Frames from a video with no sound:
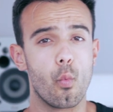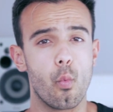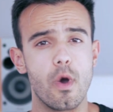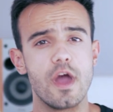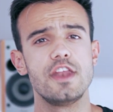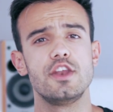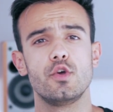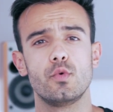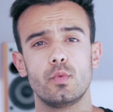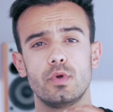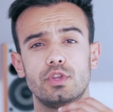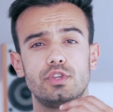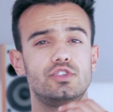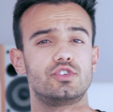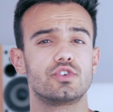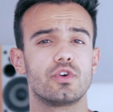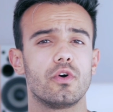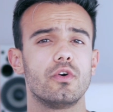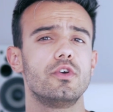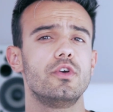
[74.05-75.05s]
When you
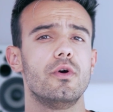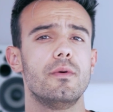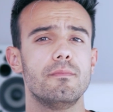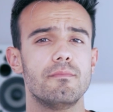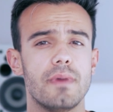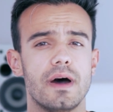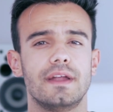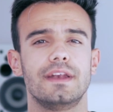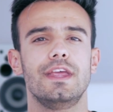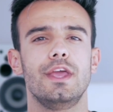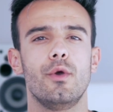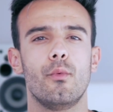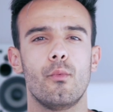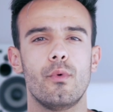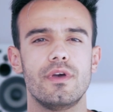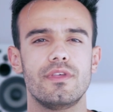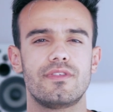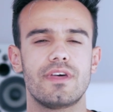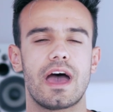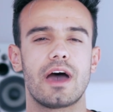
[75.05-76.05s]
withdraw your money
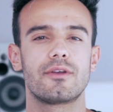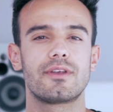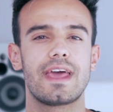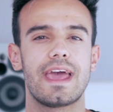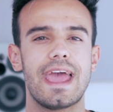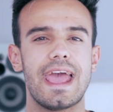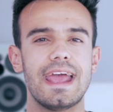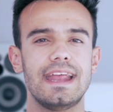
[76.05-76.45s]
without